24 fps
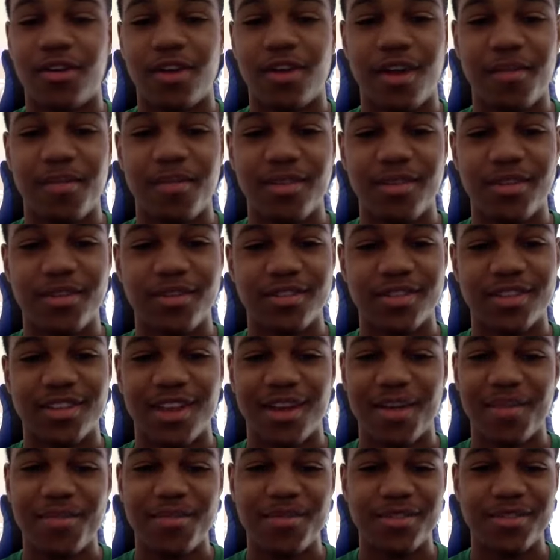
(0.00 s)
I'll
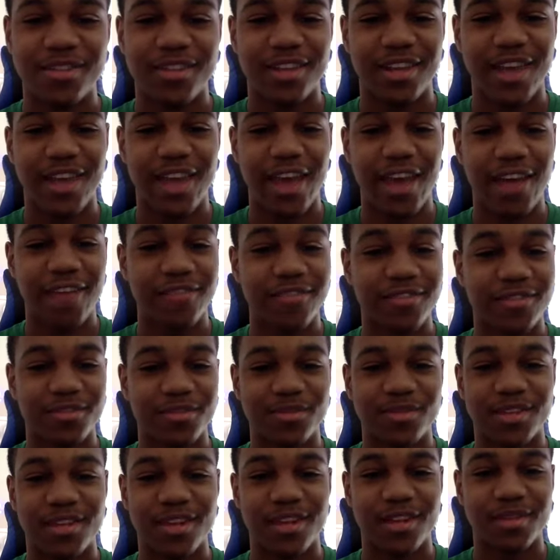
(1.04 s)
be using the Cavs
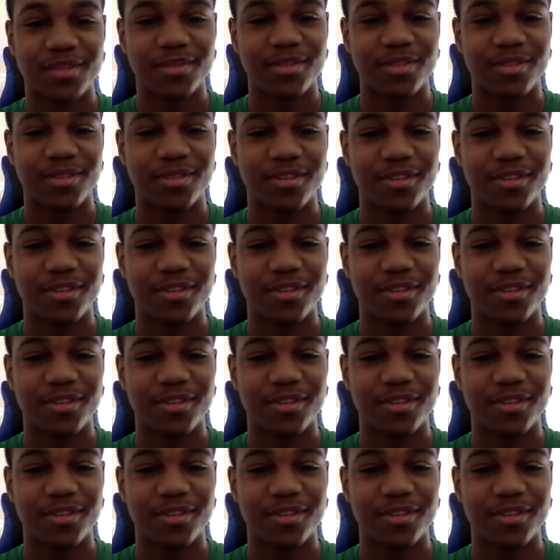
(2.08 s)
sometimes.